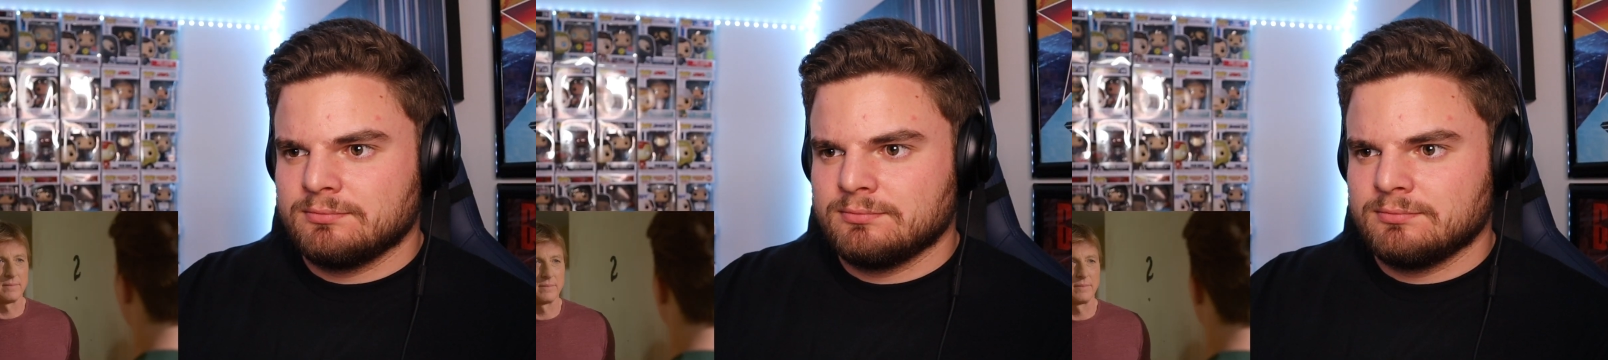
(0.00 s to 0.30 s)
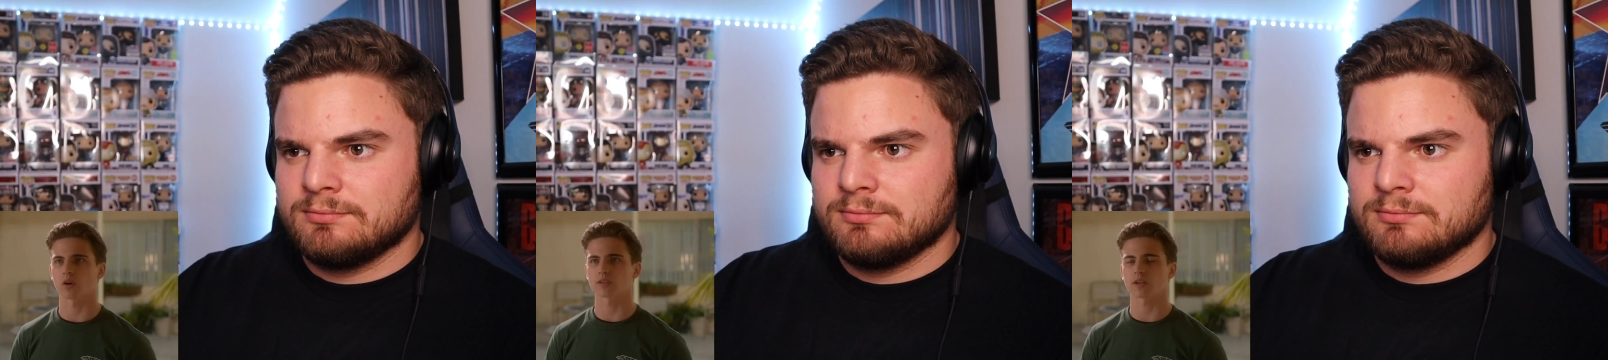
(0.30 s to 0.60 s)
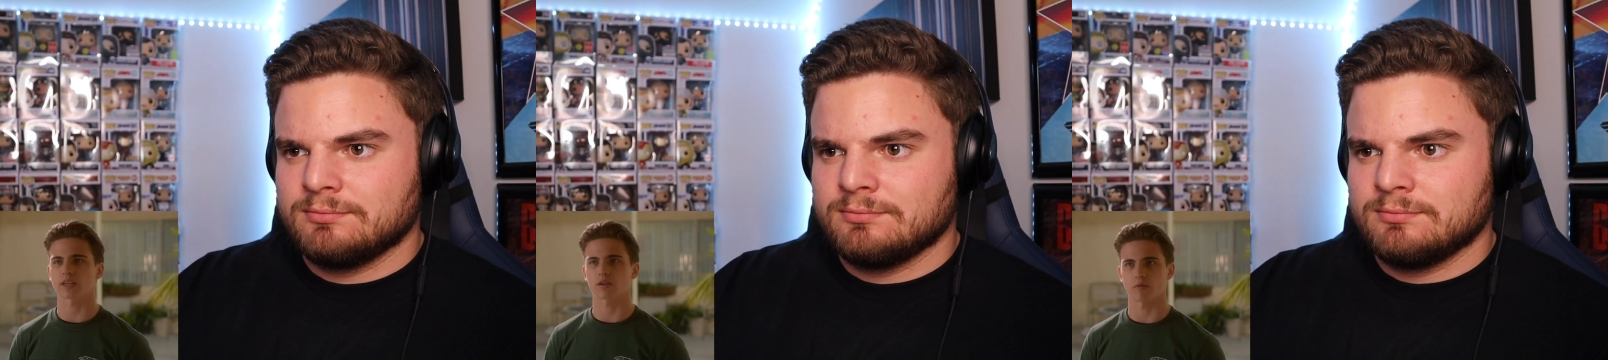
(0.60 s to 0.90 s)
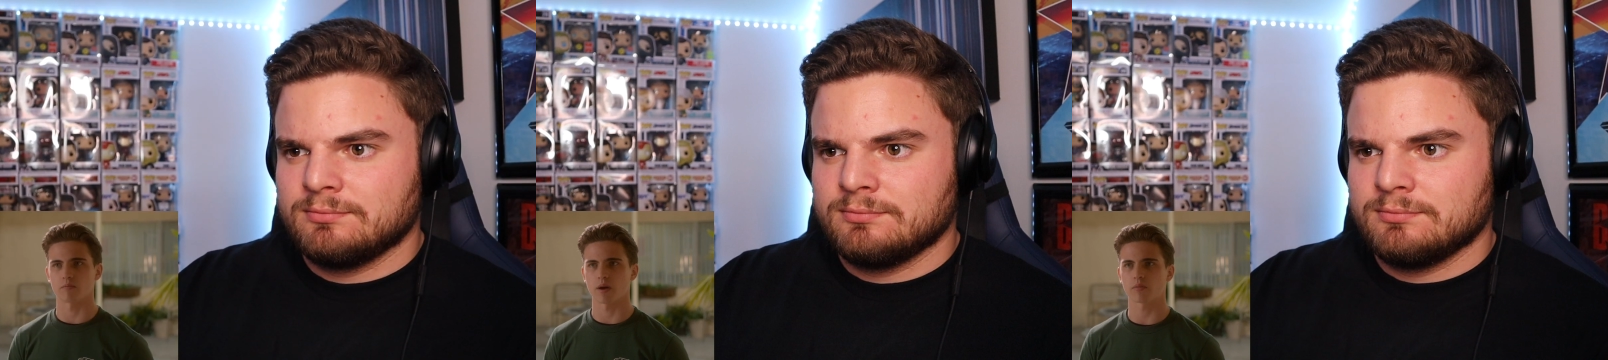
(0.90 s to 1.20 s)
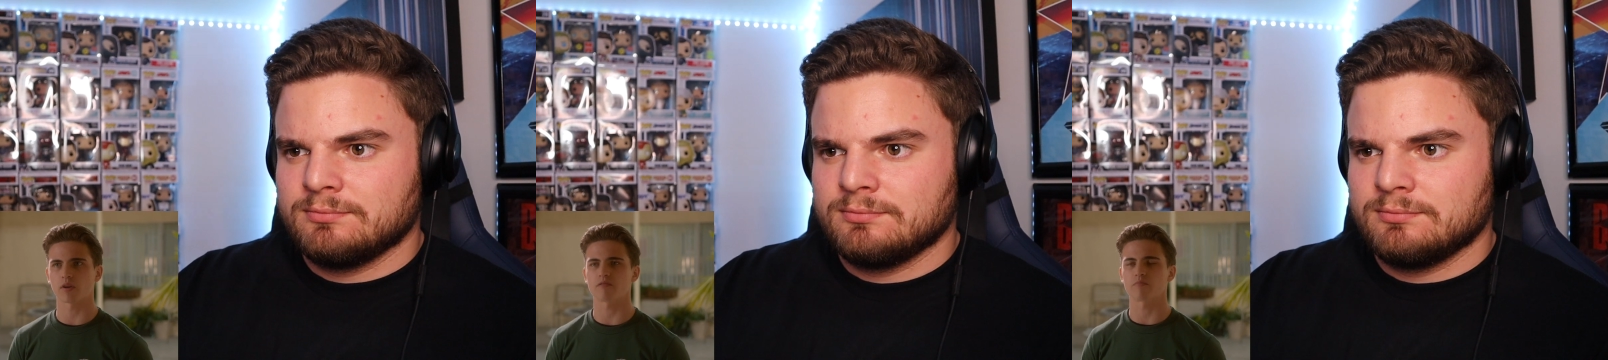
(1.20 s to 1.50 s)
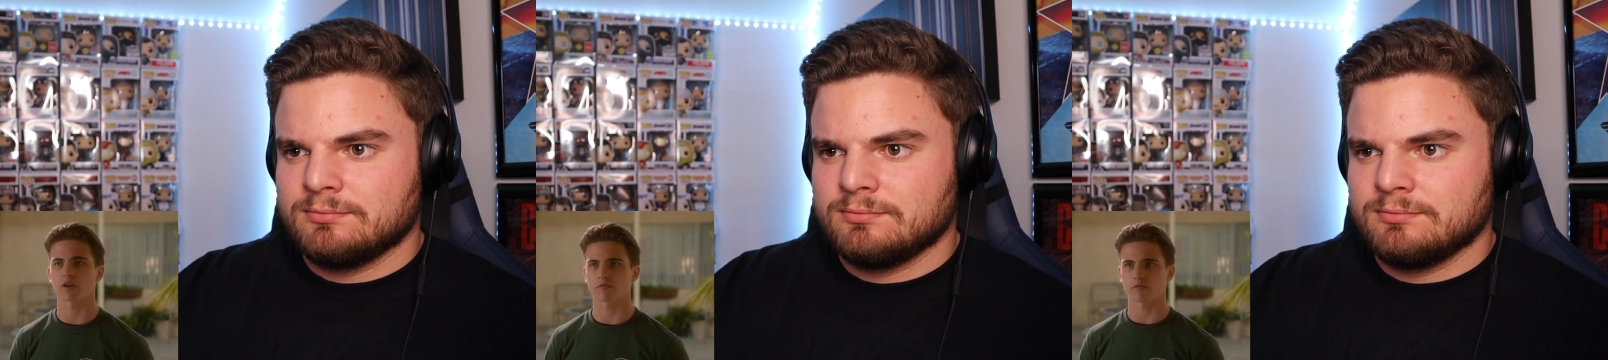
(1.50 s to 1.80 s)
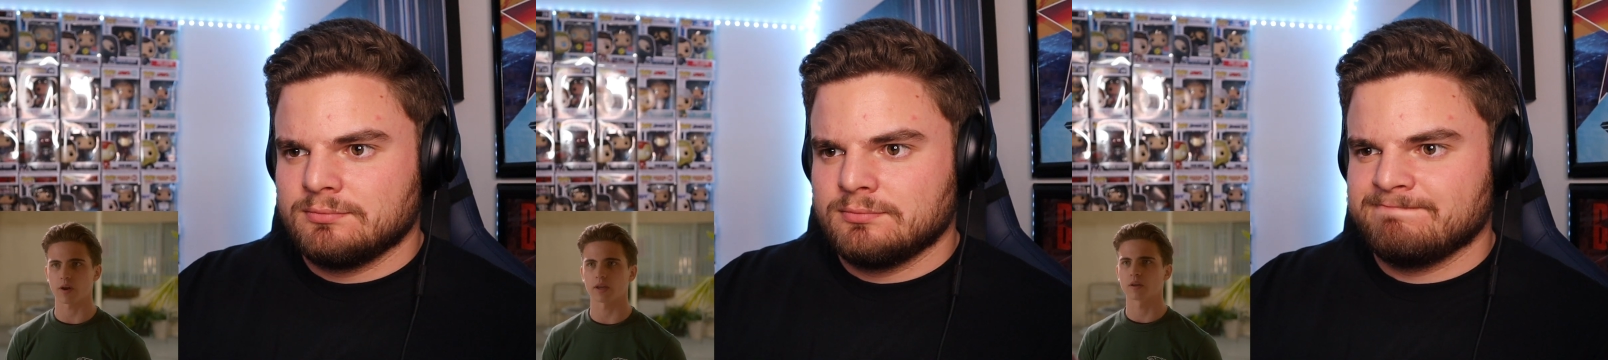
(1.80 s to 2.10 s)
Speaker 1: For as long as I can remember, I've been
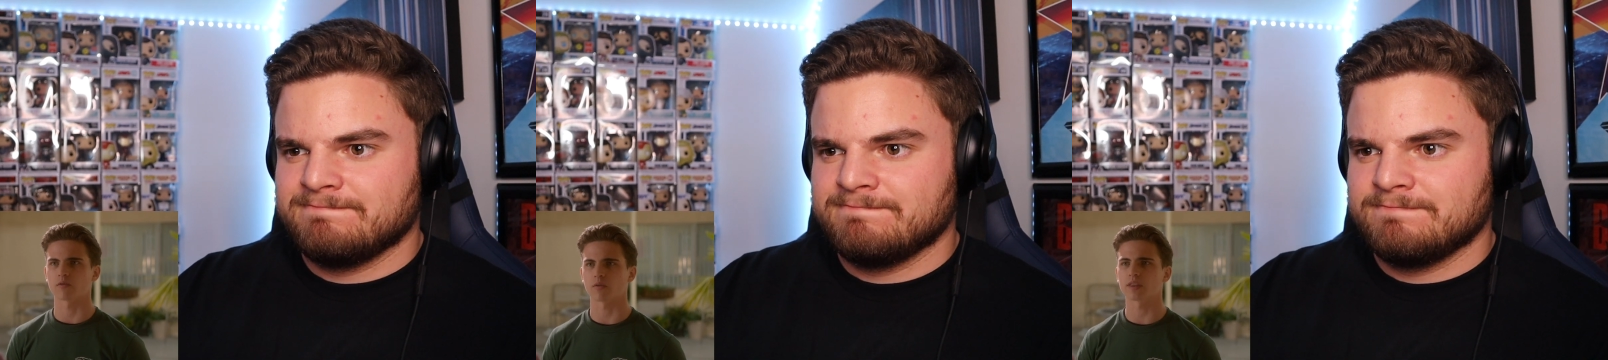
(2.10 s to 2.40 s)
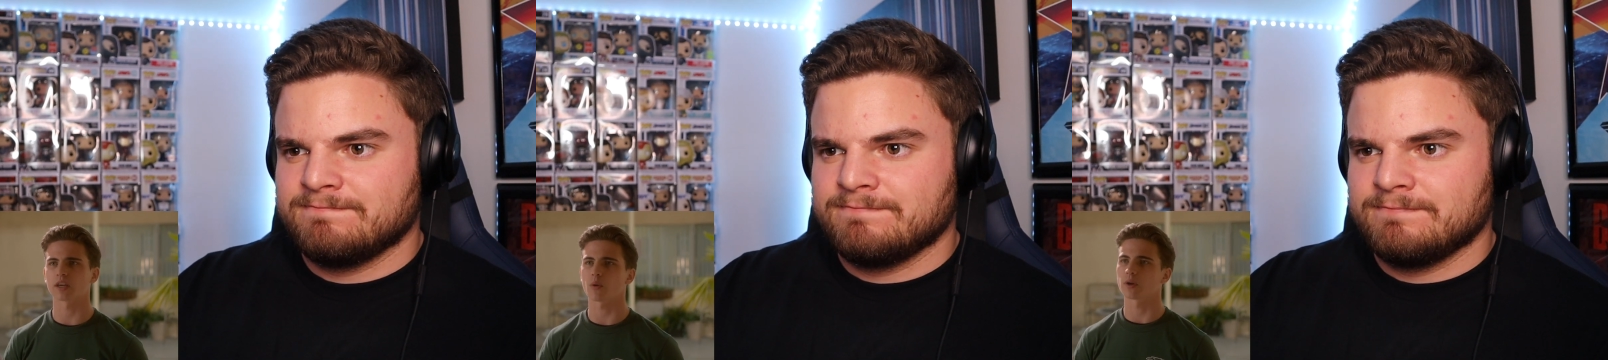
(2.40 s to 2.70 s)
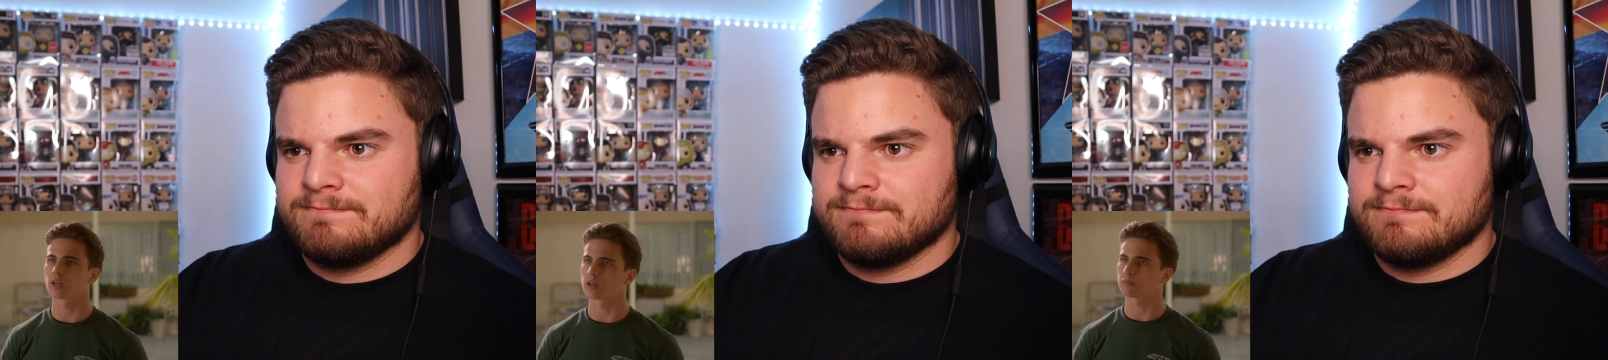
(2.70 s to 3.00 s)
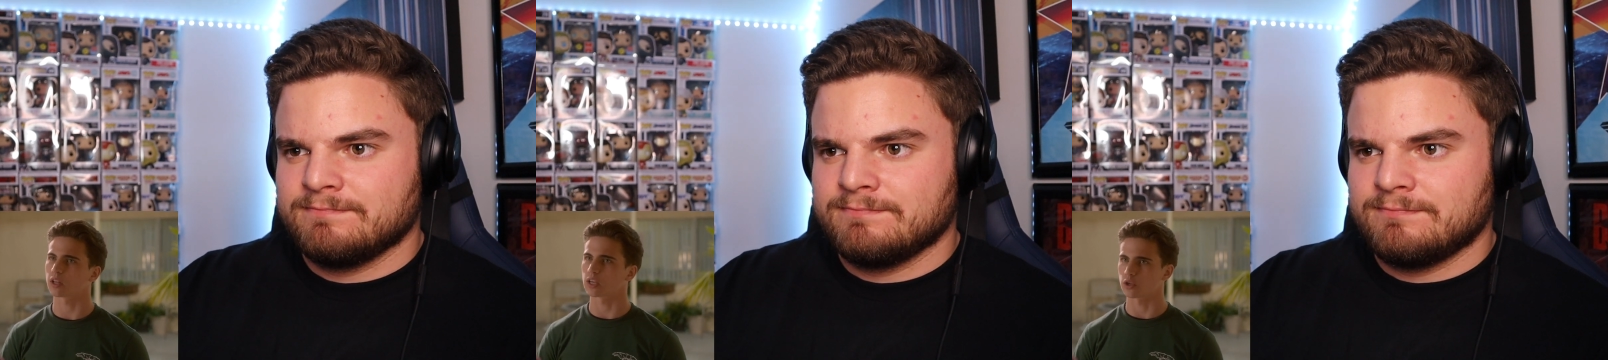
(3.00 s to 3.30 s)
afraid. Afraid that I would end up like